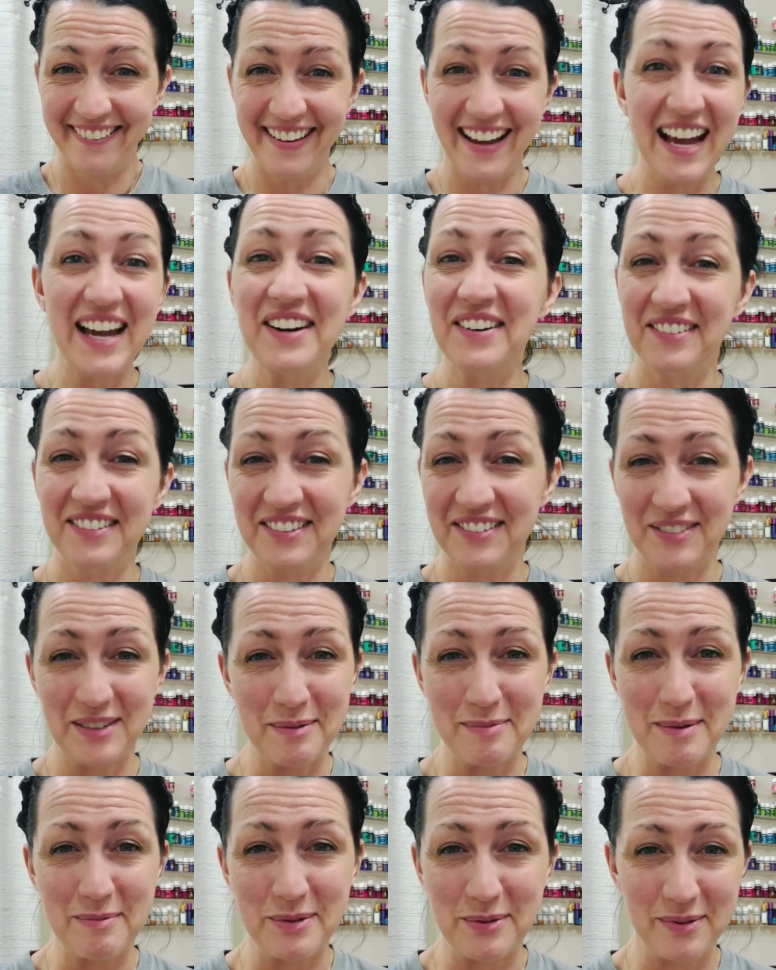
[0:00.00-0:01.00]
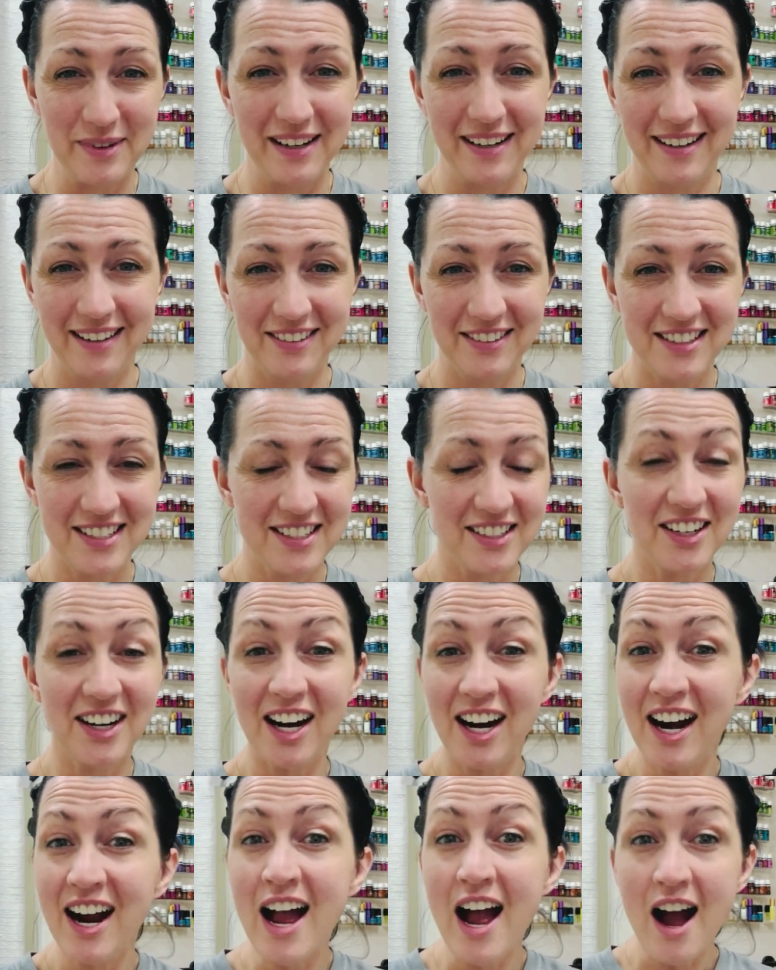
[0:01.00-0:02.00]
I don't remember what colors there are.
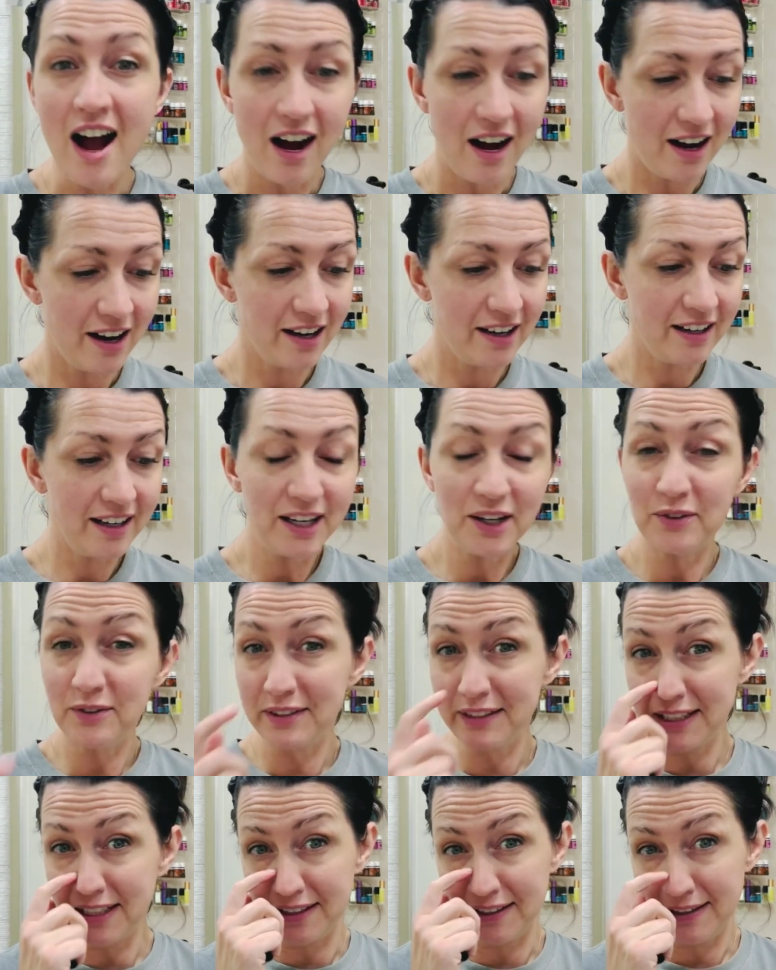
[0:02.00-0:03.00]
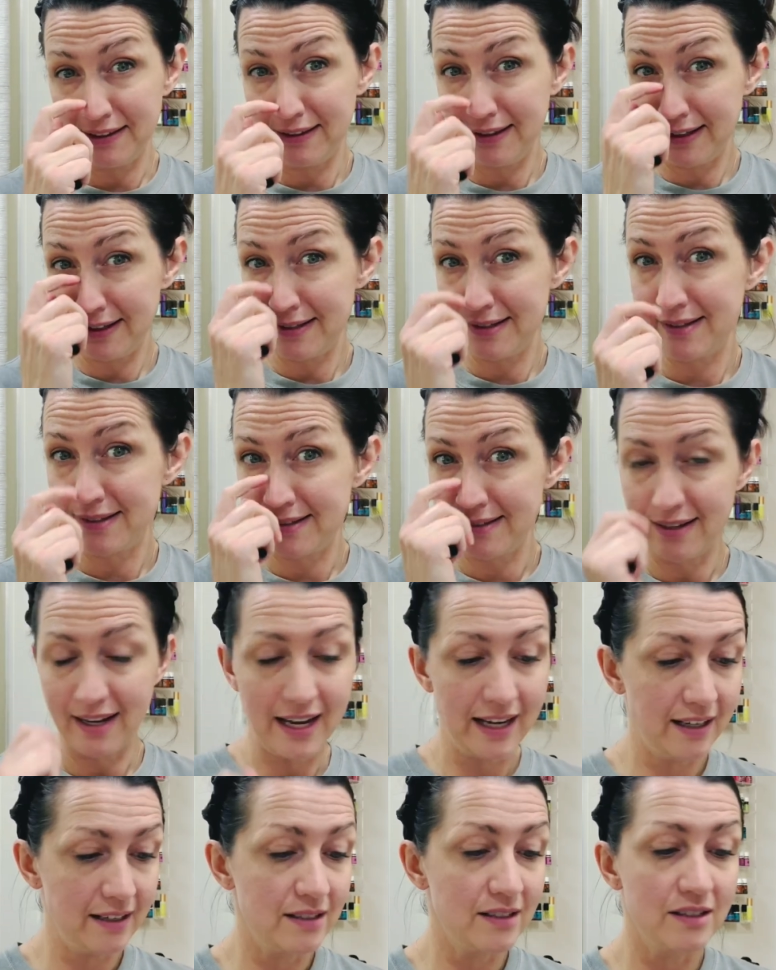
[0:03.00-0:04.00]
Aren't I really good at this?
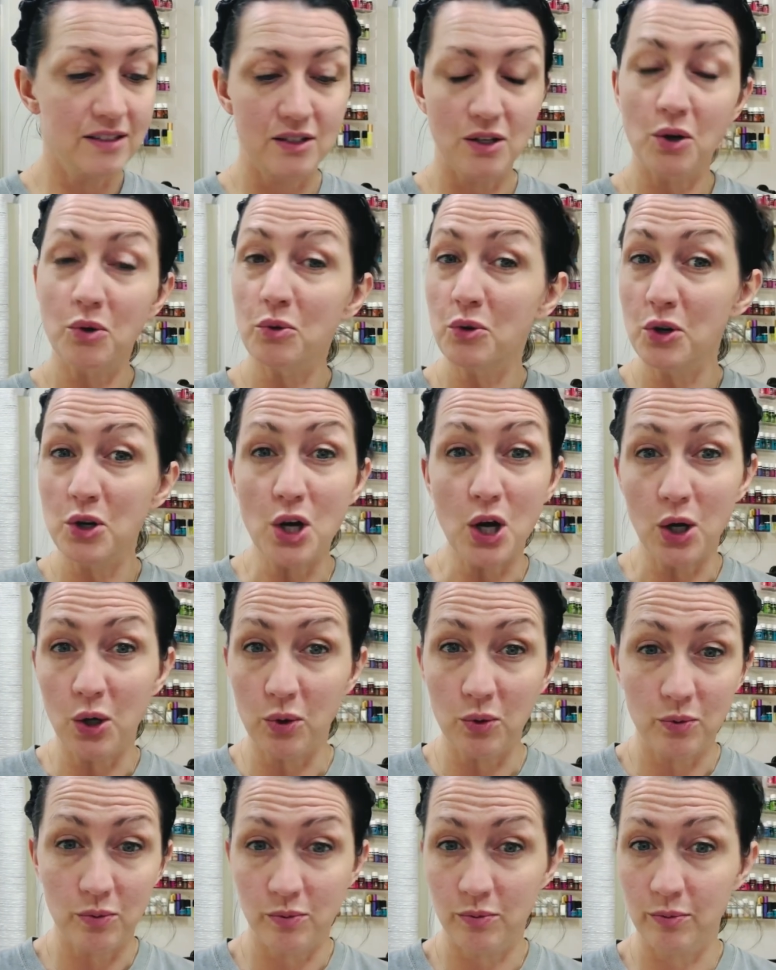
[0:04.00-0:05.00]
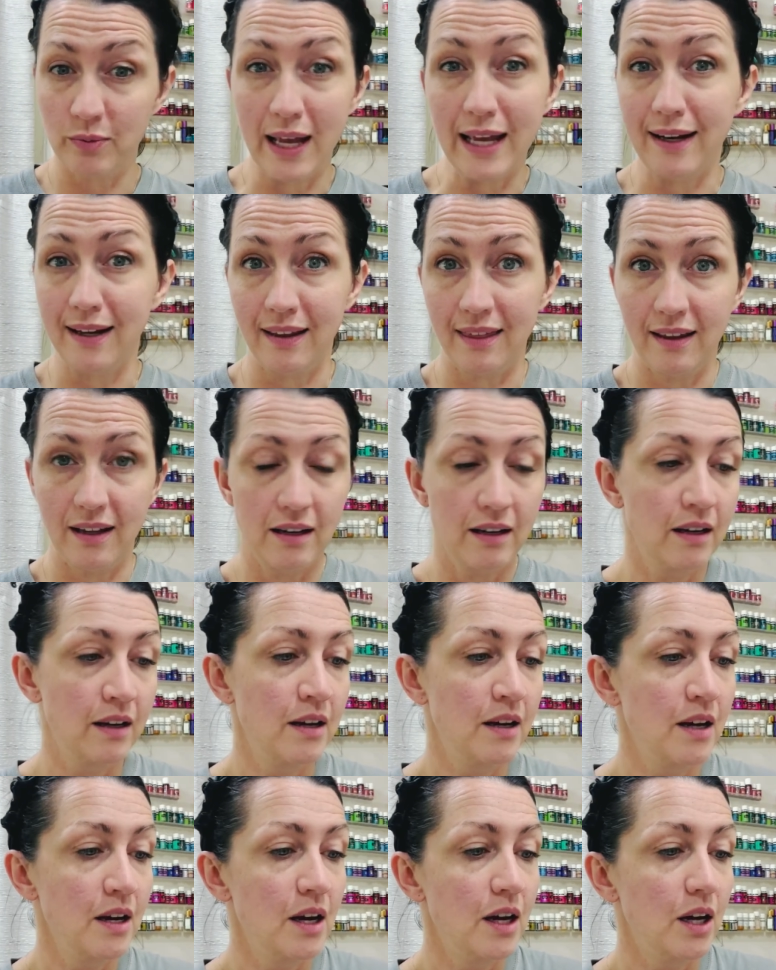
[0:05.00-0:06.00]
I don't know anything.
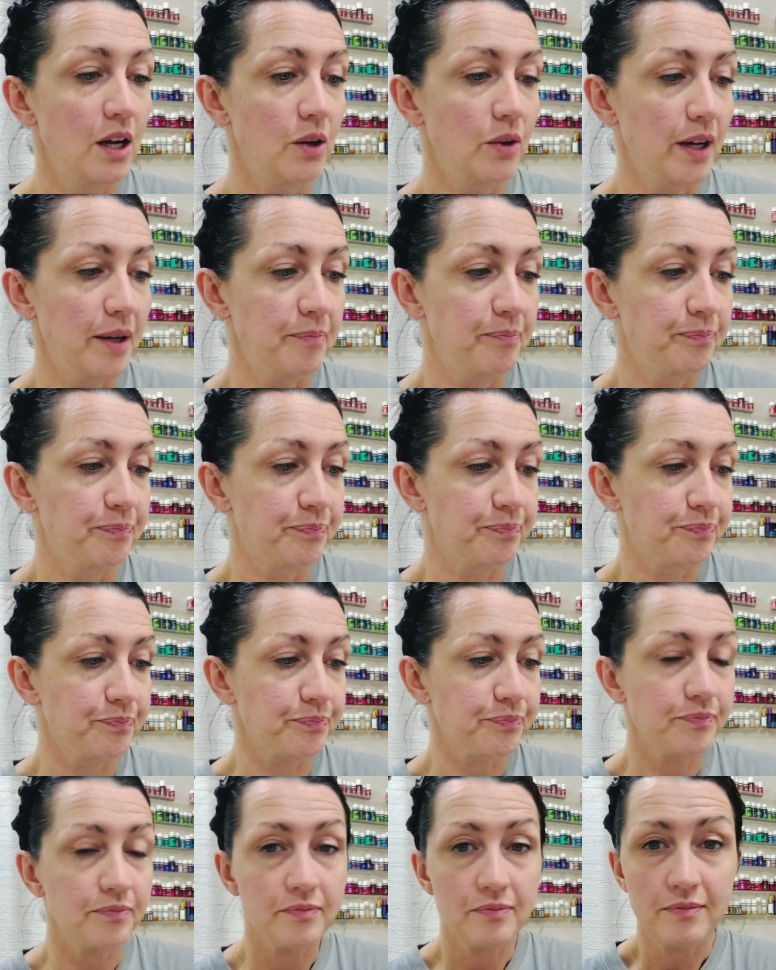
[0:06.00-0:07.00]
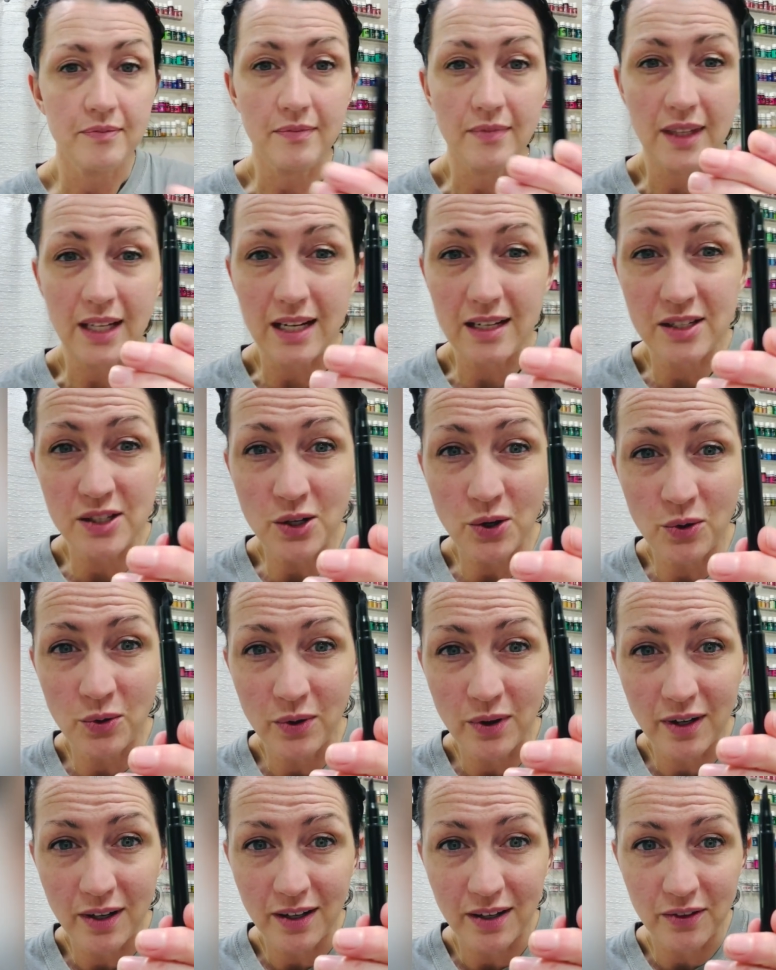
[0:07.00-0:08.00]
Okay,
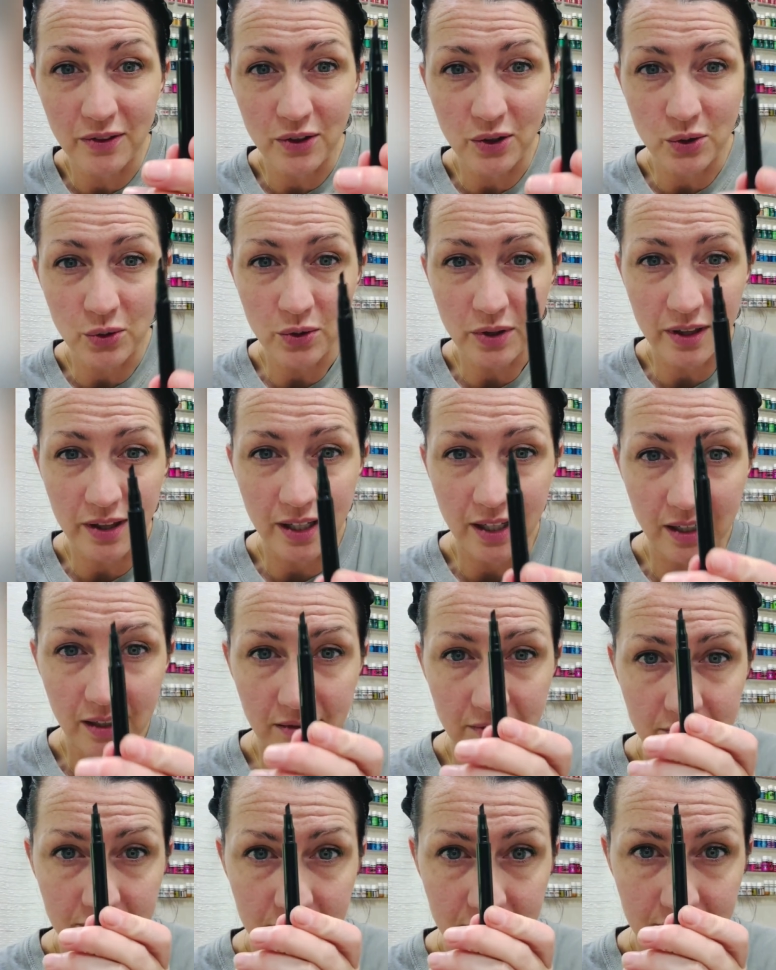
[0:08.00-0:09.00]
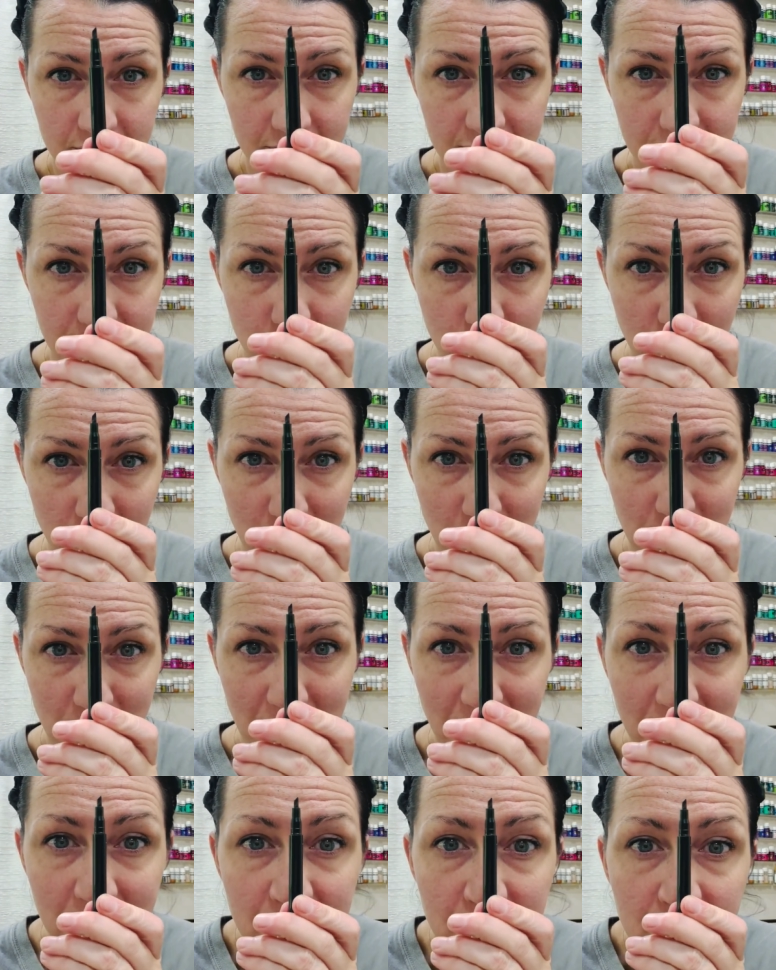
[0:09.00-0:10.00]
so the cool thing, let's put it up
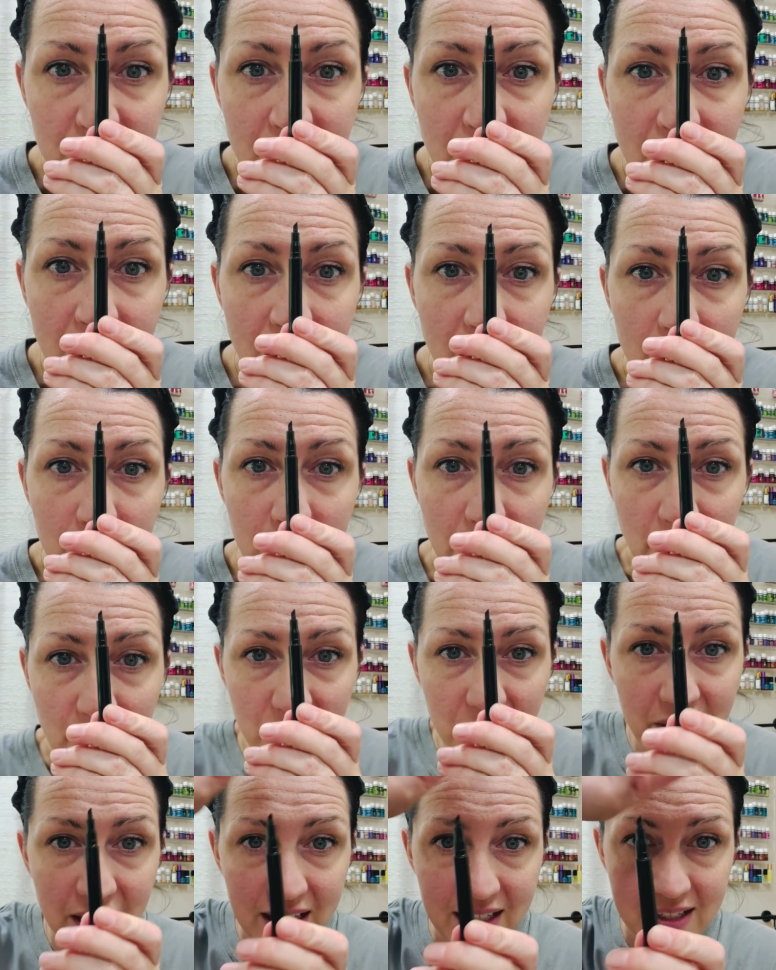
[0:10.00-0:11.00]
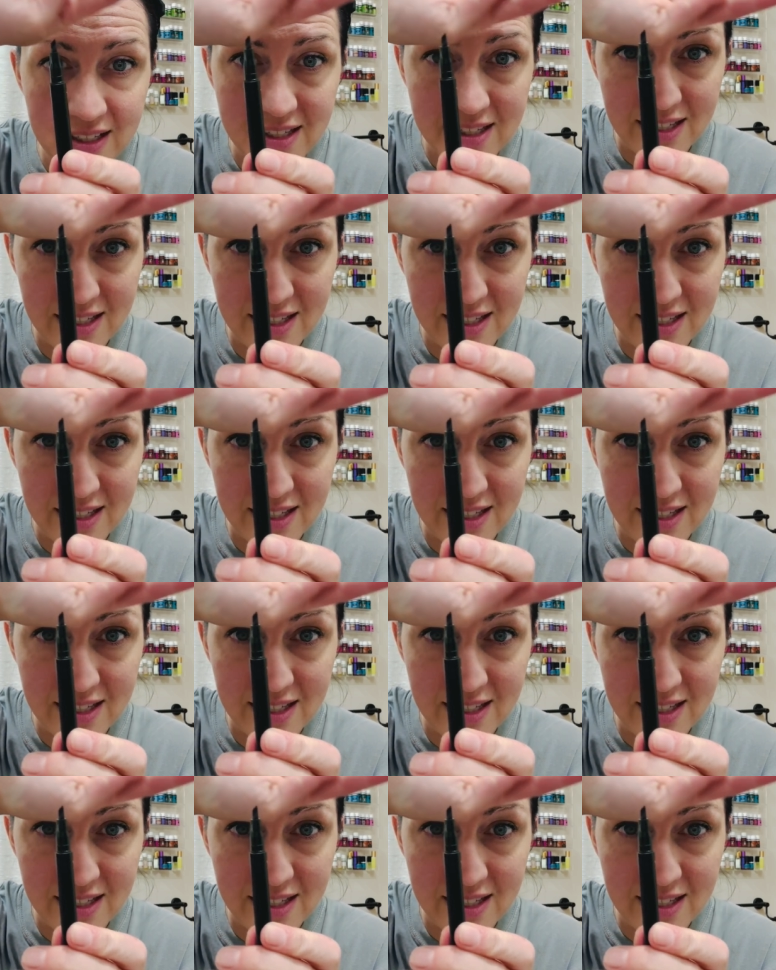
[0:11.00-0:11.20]
here, about this